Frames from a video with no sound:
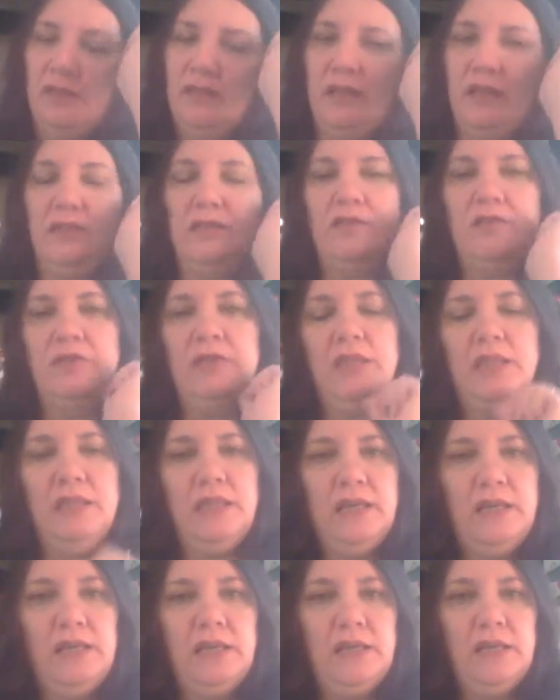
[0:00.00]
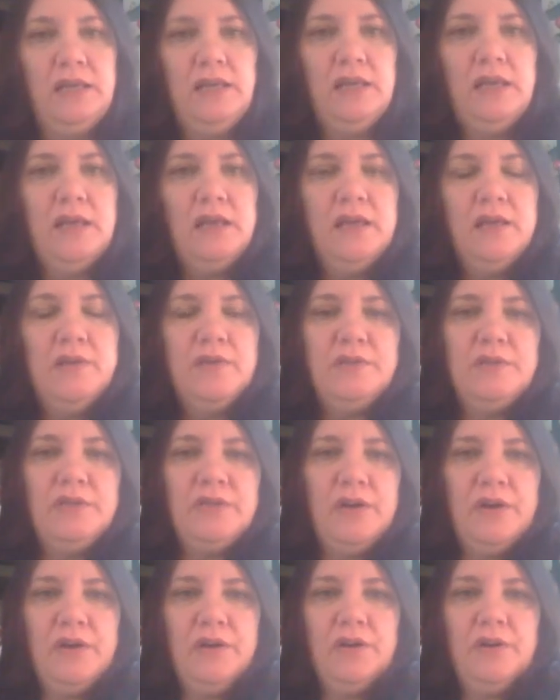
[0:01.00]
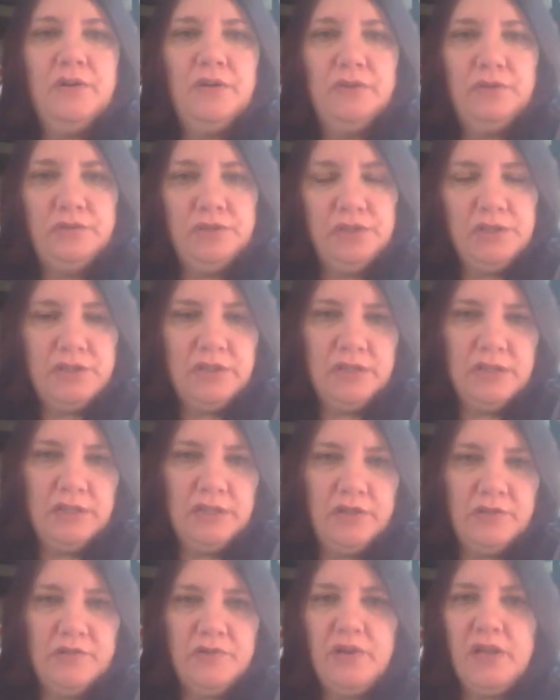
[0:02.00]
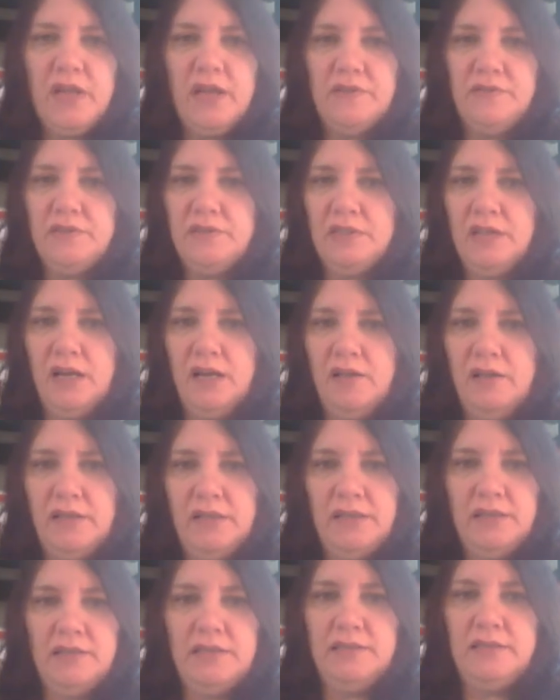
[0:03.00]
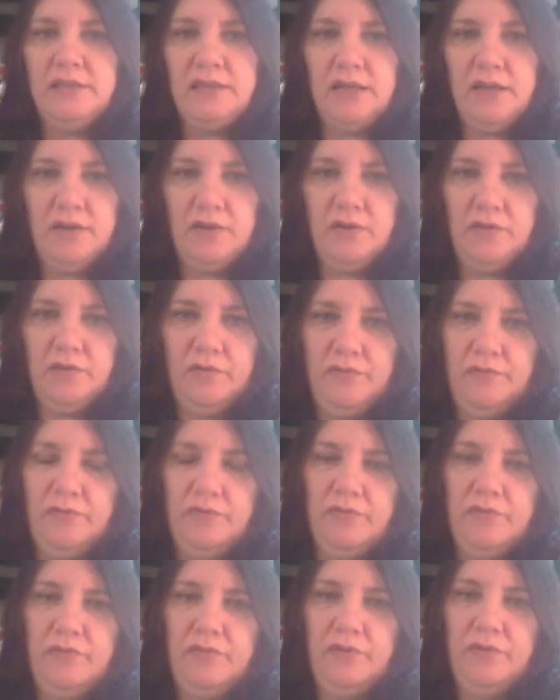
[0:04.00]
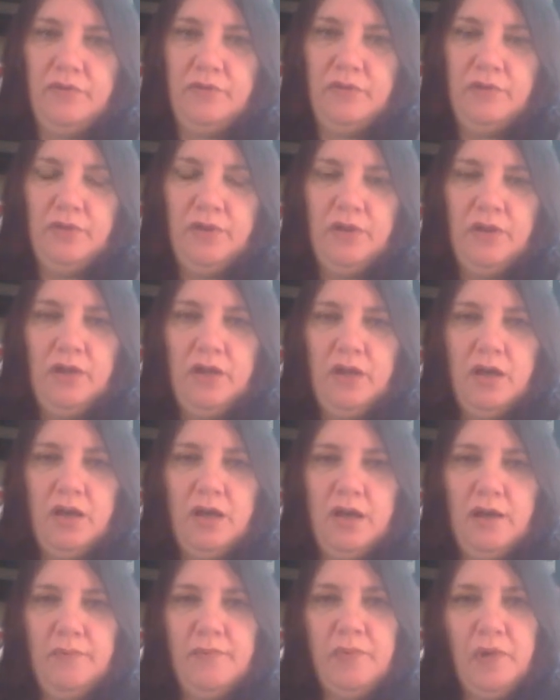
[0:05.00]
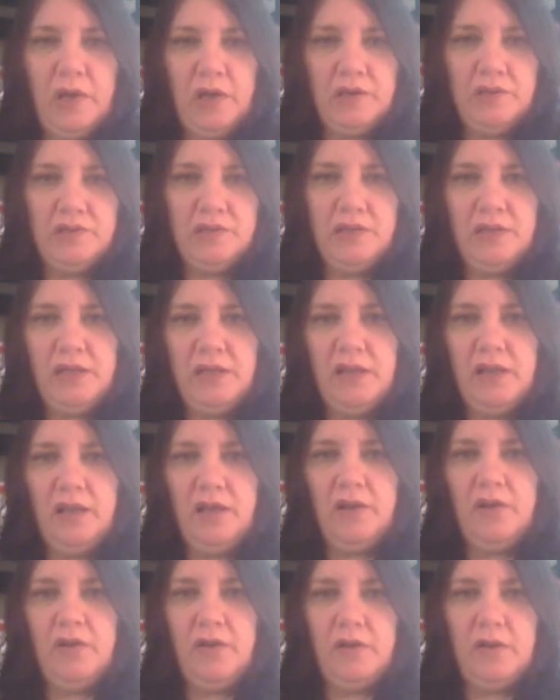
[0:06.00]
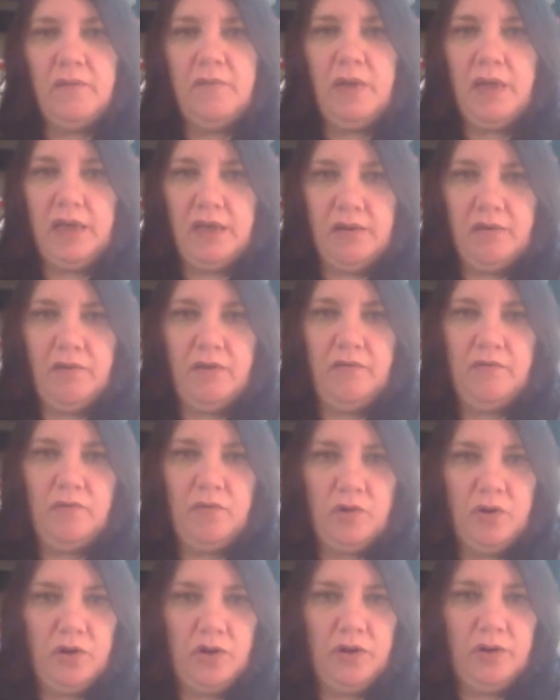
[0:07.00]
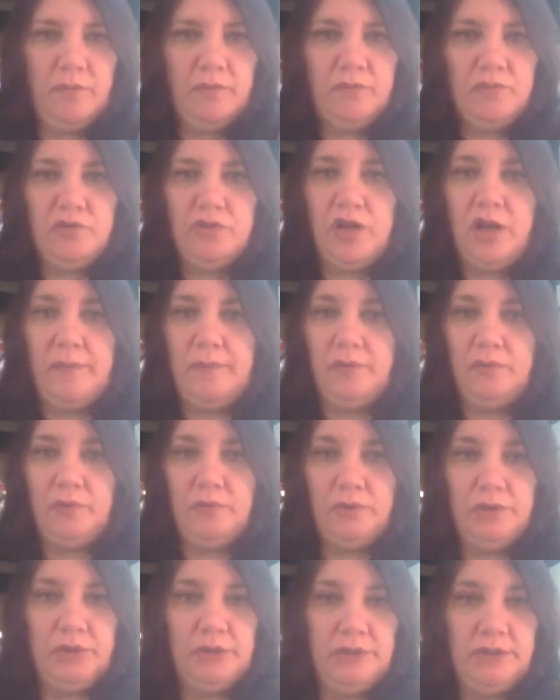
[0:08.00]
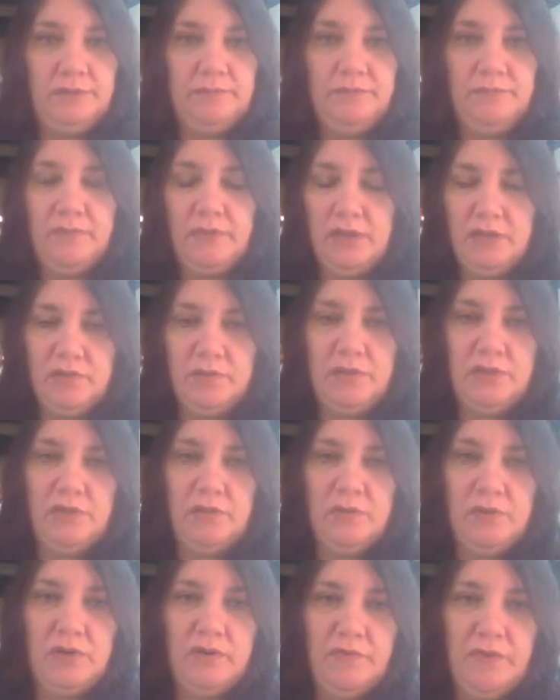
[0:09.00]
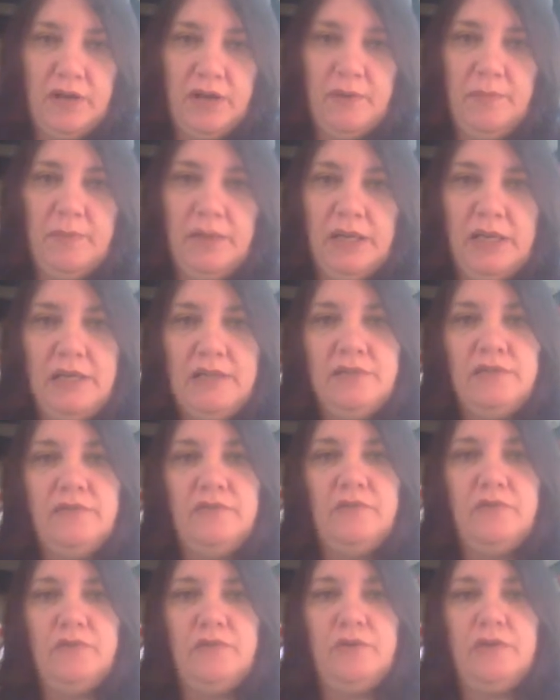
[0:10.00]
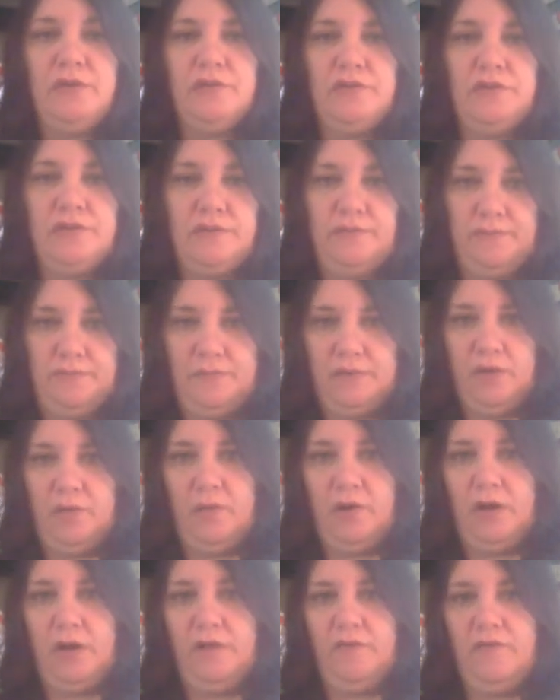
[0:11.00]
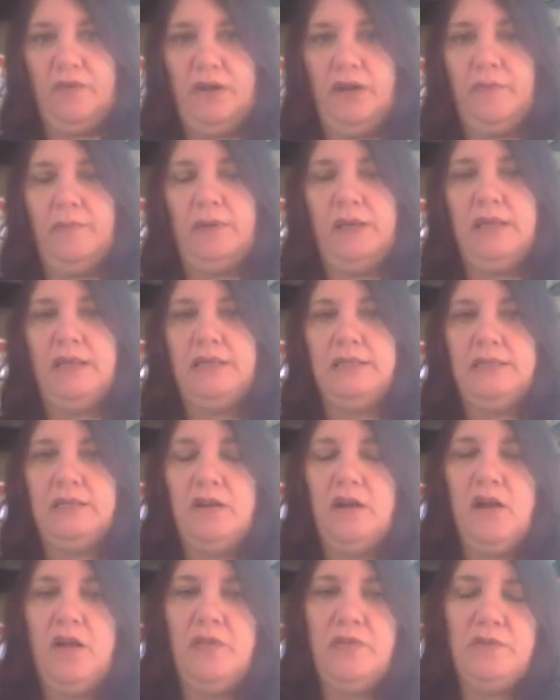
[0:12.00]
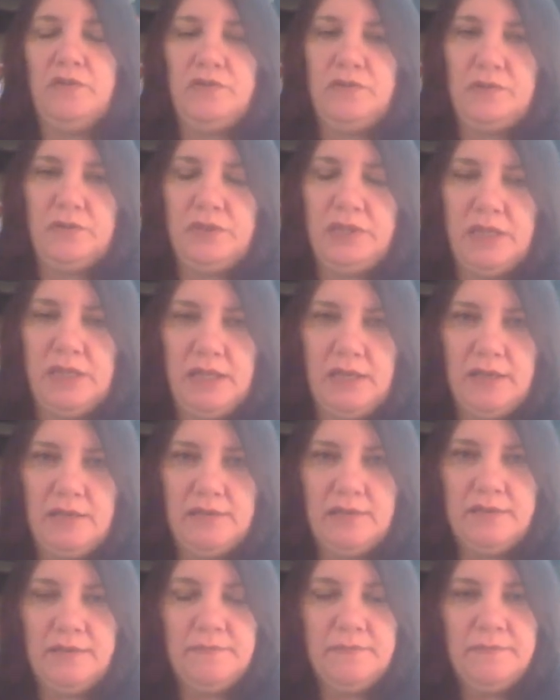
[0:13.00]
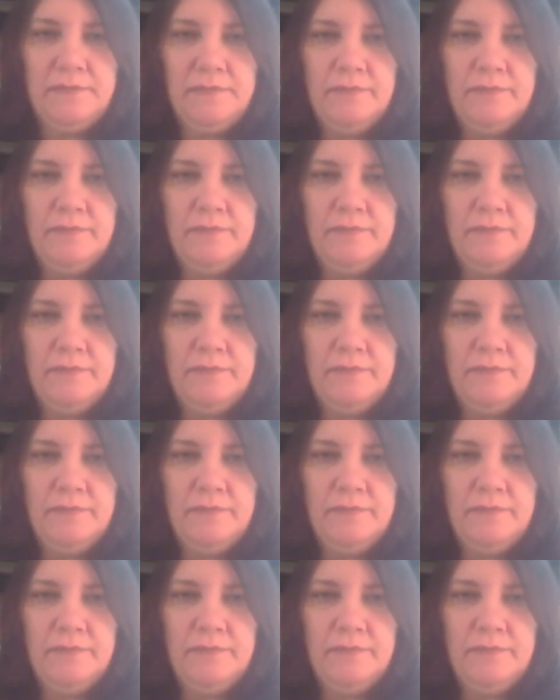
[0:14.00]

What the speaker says: that sort of thing. So just the country lifestyle in itself brings in a good amount of work, chopping wood, because we do want a fireplace, of course, a working fireplace, all those sorts of things.